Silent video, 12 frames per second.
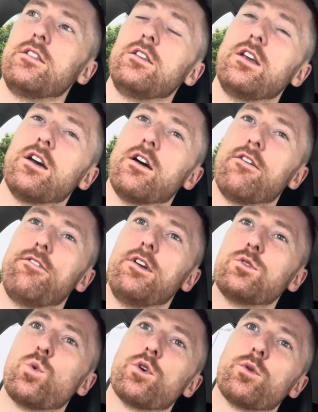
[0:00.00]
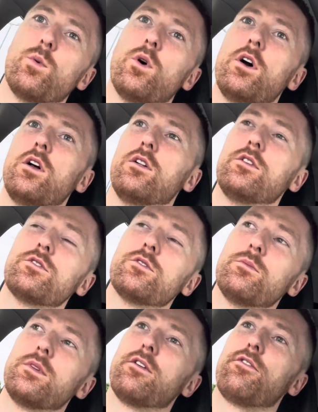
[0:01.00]
yeah feels worthwhile
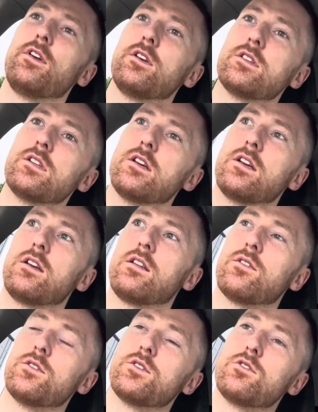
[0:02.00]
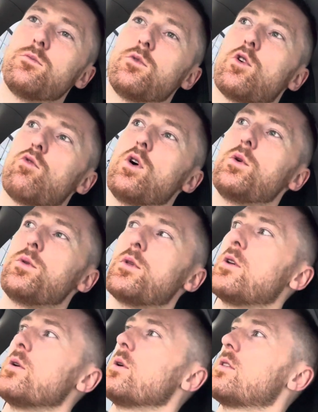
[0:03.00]
something that feels like there's some growth
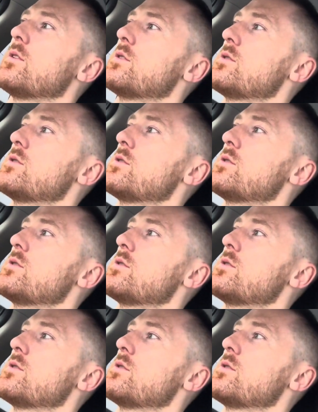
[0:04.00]
to it there's